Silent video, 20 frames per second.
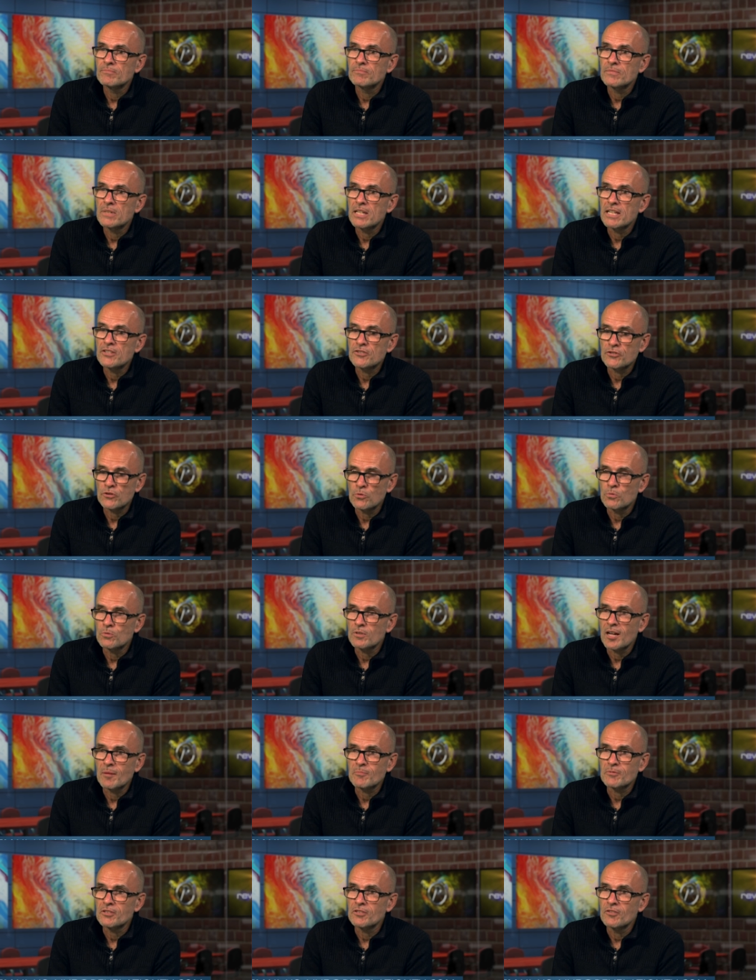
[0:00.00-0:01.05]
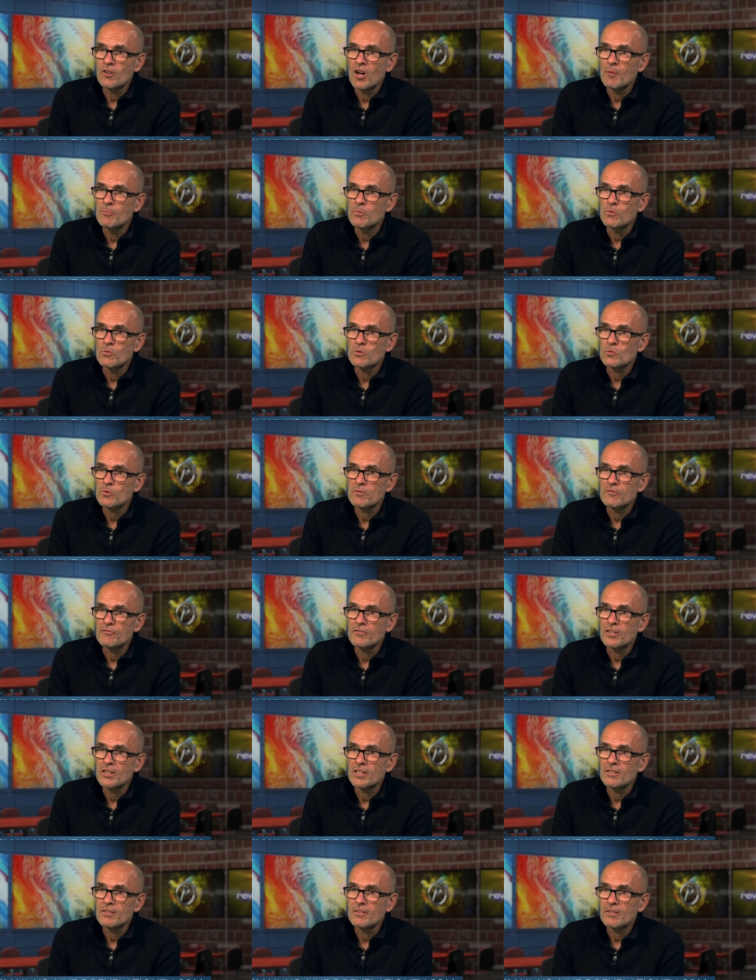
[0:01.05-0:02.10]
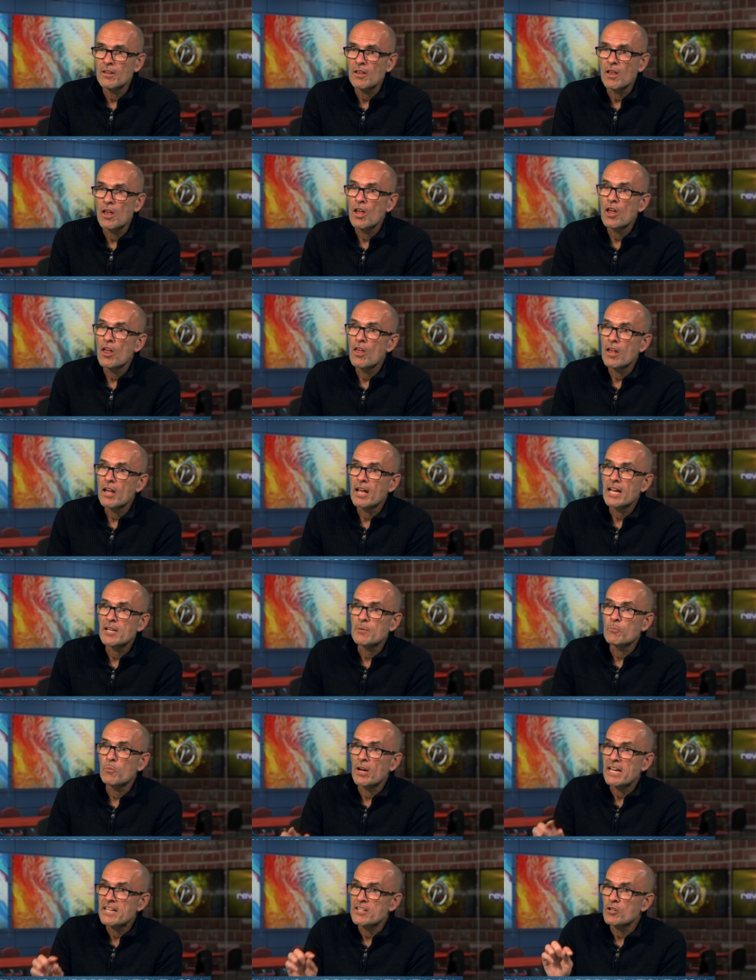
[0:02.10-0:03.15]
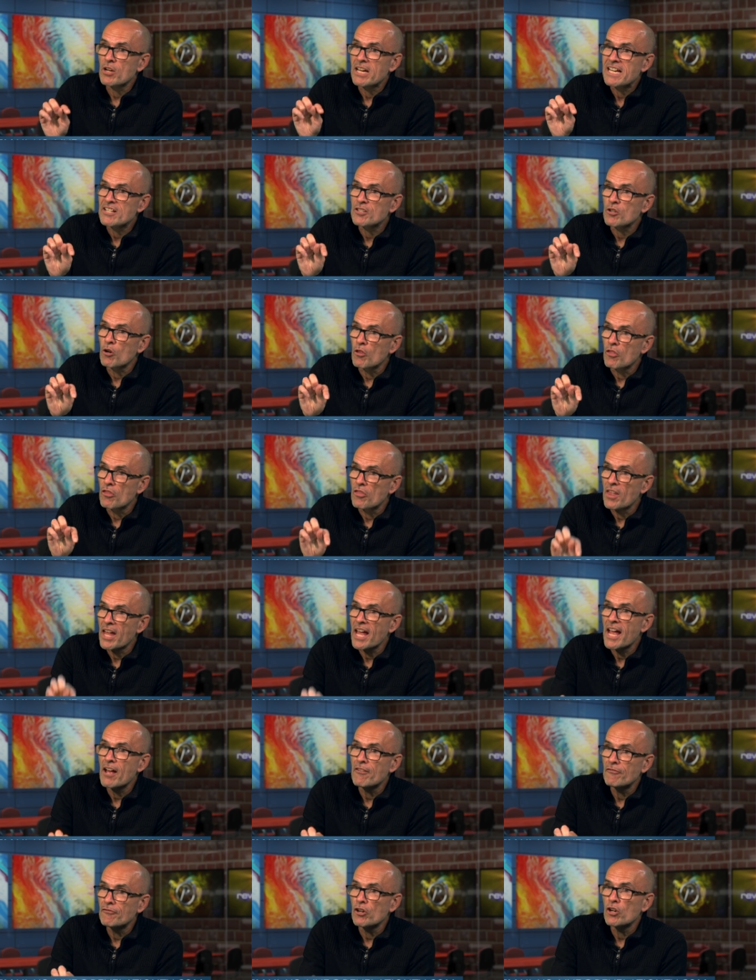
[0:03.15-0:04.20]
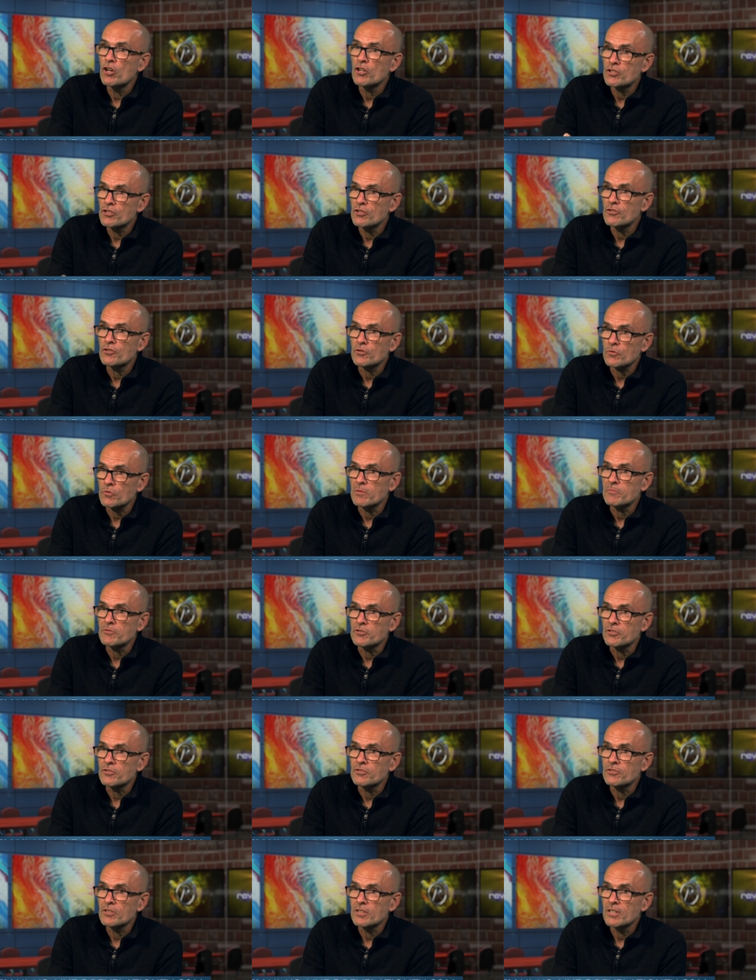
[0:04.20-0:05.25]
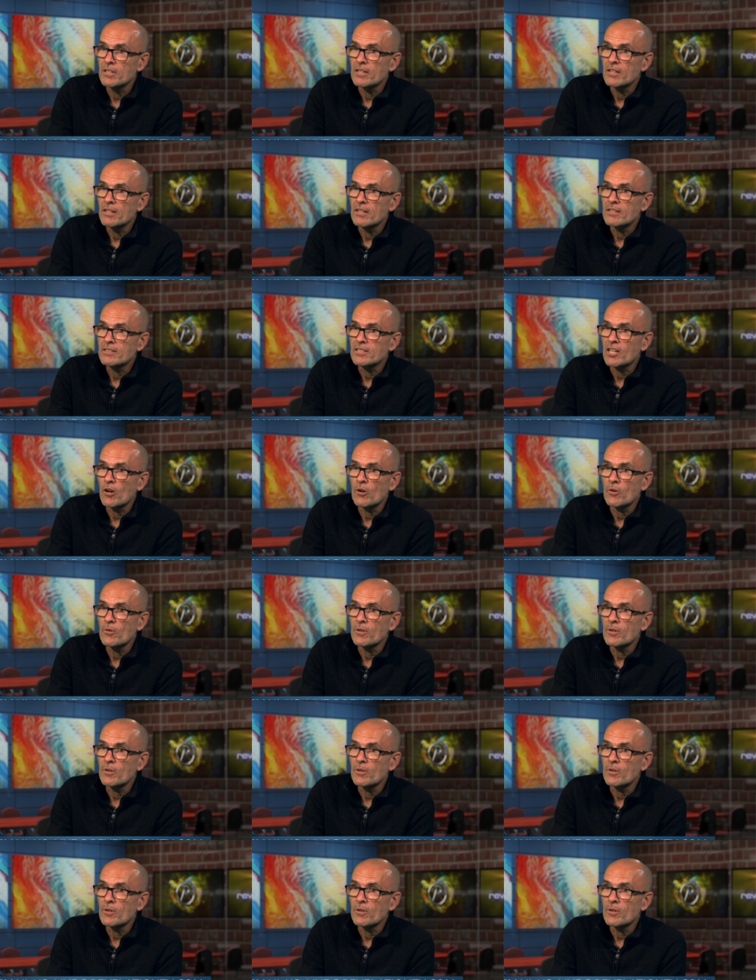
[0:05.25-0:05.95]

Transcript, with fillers: he's tooled up to the eyeballs with... Uh, with the... well, he's, he's got their version of the scriptures. Yes. So oh,